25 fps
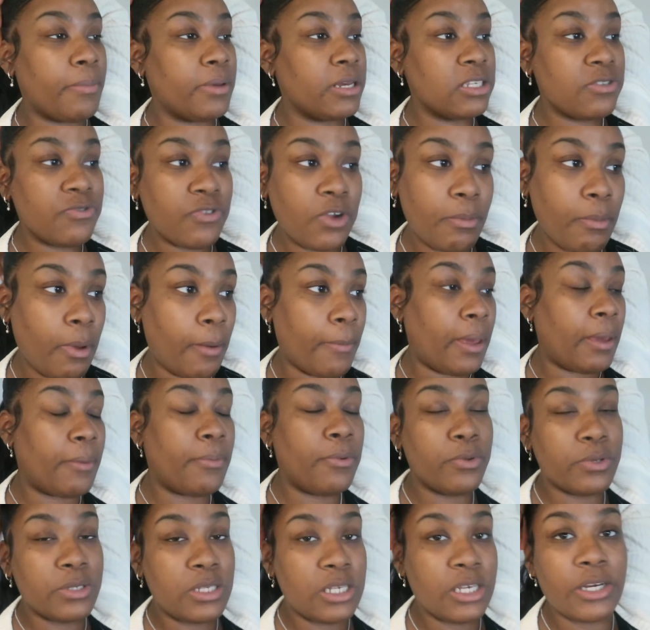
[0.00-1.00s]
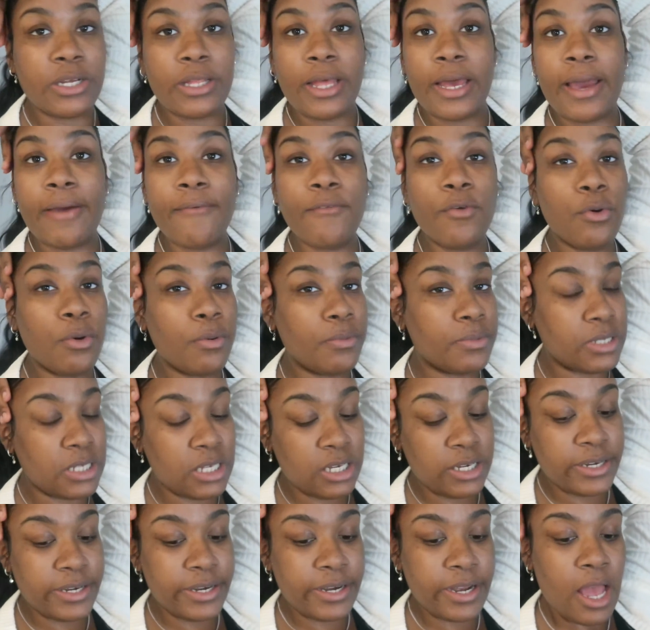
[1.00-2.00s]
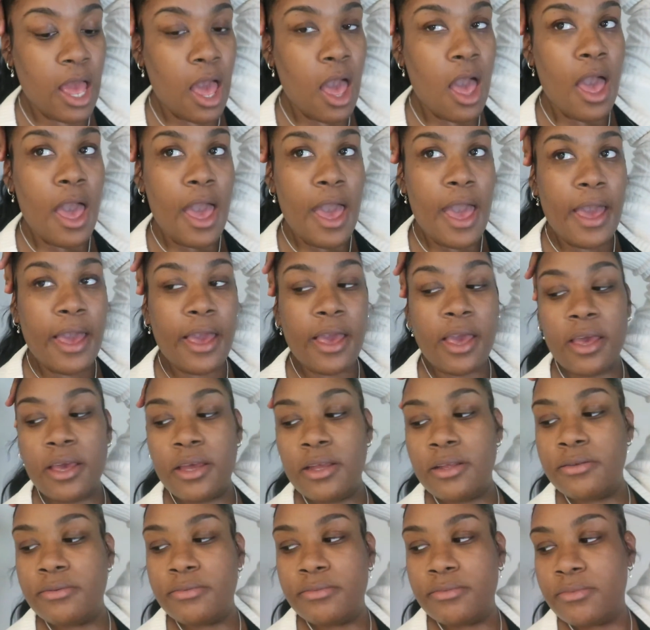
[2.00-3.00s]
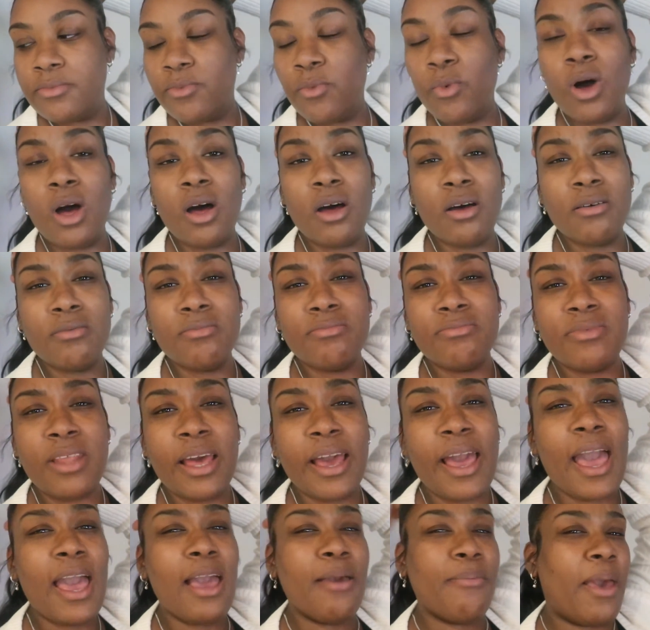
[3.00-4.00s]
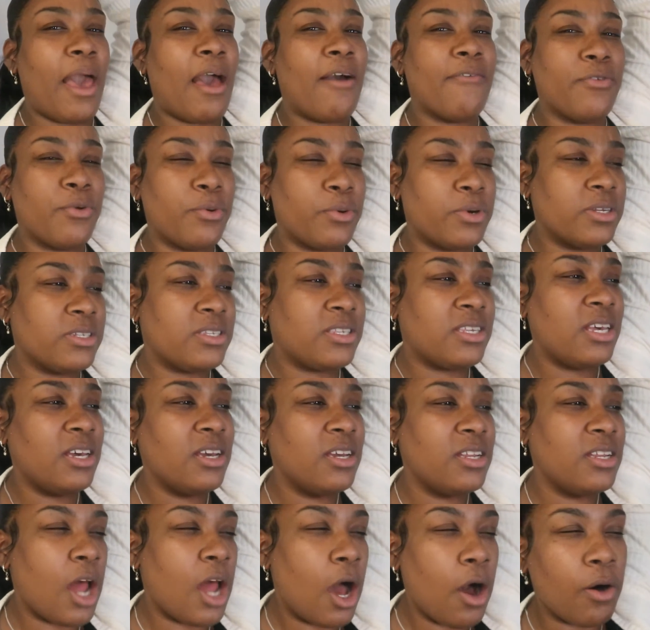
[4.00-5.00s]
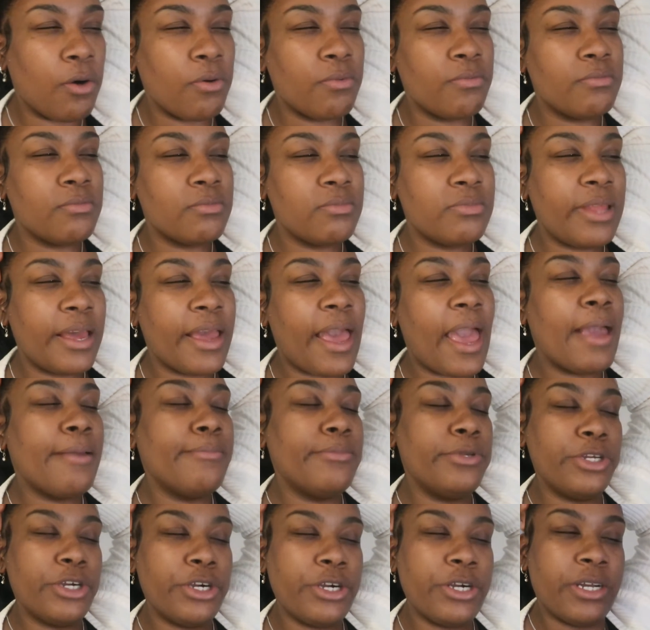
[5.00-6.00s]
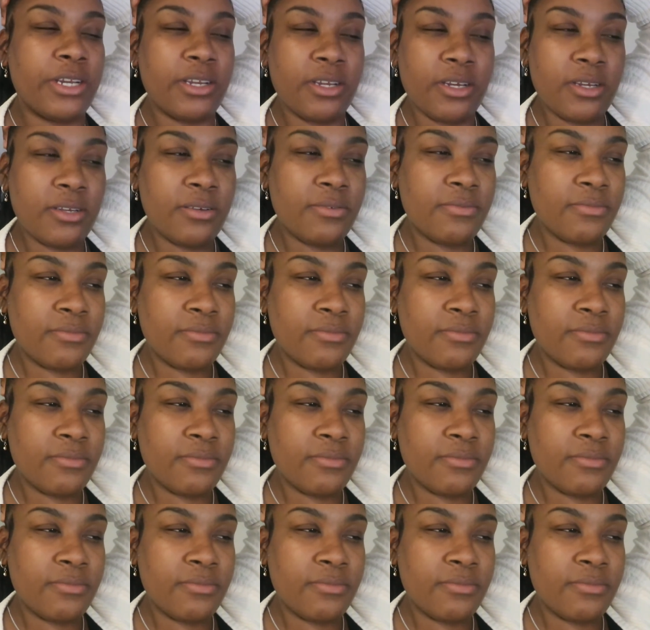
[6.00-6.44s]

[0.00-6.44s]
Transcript: my best friend, my baby was here. Like everyone was here. And, well, they came afterwards. No, they came during.